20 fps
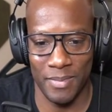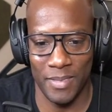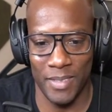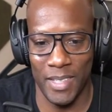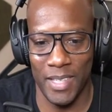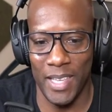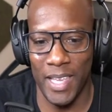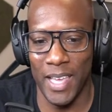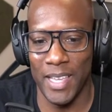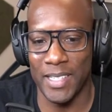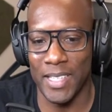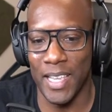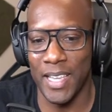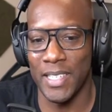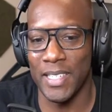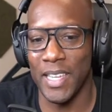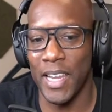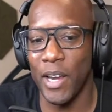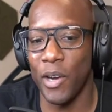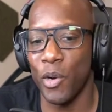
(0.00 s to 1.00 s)
He has a
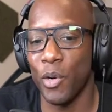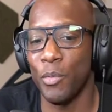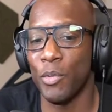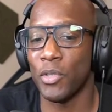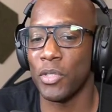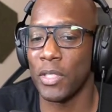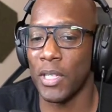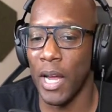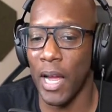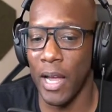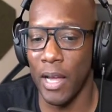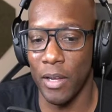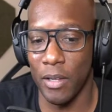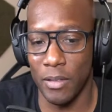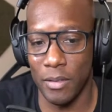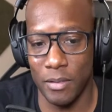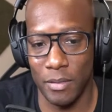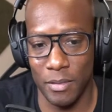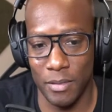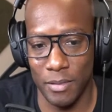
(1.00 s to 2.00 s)
terrible
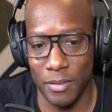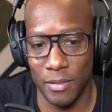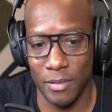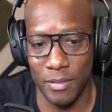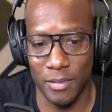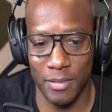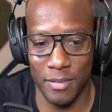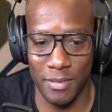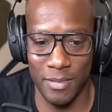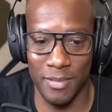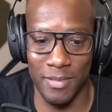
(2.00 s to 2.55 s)
style. Clip it.